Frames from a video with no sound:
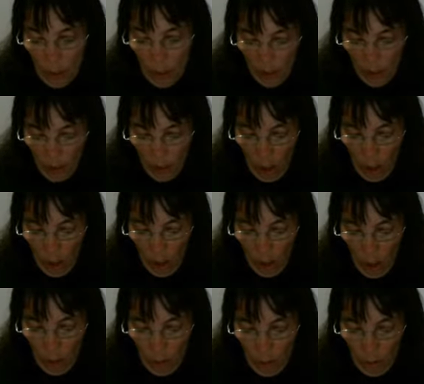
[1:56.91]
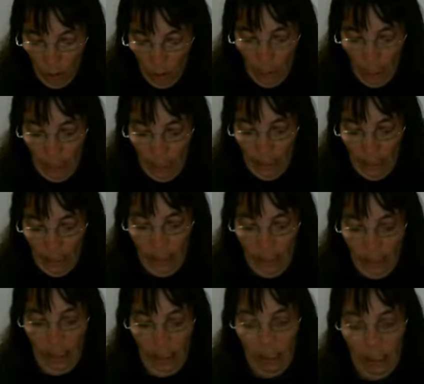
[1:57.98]
it's called Moon
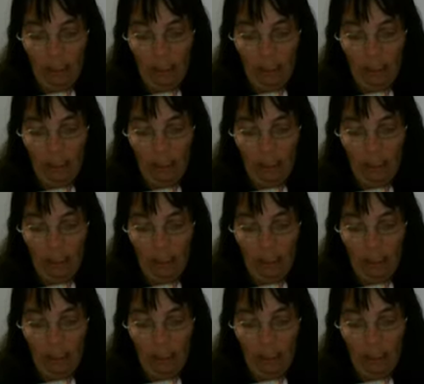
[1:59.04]
Candy.